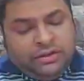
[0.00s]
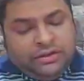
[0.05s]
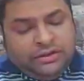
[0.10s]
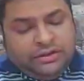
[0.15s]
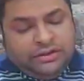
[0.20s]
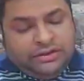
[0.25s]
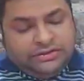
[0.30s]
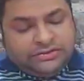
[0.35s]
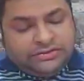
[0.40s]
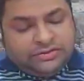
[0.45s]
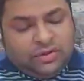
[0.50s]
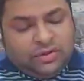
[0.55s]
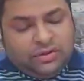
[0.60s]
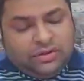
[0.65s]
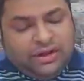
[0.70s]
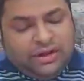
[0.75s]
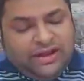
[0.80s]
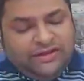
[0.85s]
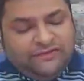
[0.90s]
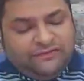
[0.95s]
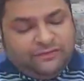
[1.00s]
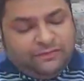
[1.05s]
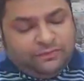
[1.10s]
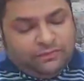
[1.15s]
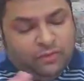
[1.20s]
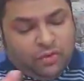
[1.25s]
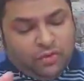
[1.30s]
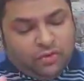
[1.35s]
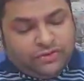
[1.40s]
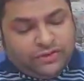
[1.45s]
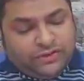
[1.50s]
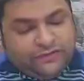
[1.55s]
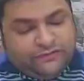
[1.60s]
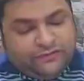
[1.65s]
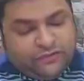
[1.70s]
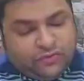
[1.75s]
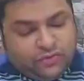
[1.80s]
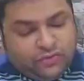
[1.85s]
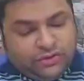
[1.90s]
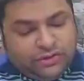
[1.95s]
Is not life more than
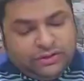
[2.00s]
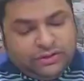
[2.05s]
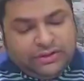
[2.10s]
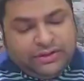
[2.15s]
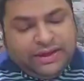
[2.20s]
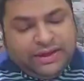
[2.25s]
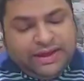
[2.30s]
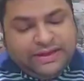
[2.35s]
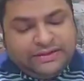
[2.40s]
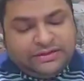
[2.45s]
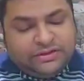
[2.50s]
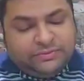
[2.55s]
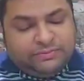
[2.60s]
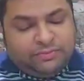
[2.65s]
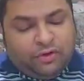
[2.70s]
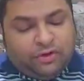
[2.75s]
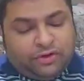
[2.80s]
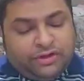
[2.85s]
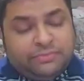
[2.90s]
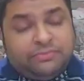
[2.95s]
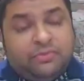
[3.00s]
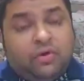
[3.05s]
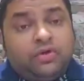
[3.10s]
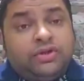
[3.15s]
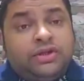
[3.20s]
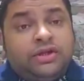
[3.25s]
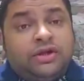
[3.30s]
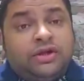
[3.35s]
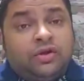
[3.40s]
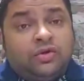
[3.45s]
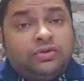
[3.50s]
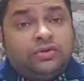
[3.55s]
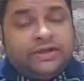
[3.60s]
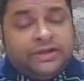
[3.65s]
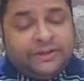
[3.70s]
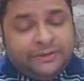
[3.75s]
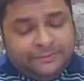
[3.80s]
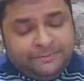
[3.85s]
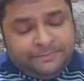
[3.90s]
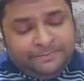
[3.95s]
food, and the body more than
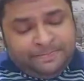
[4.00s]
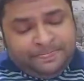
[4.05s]
clothing?